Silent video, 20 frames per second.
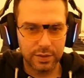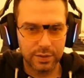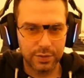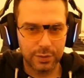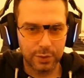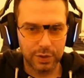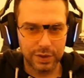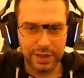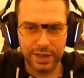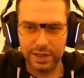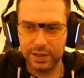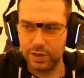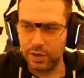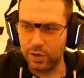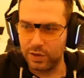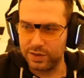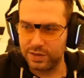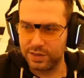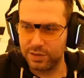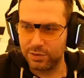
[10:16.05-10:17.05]
fully
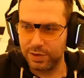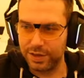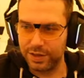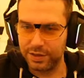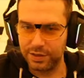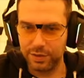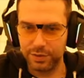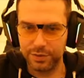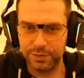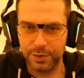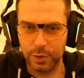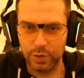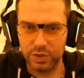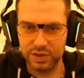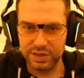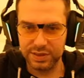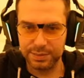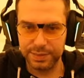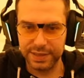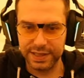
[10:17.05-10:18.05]
concentrated on
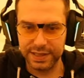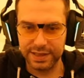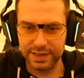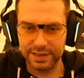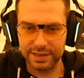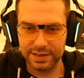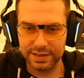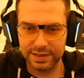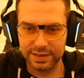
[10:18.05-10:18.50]
focus build.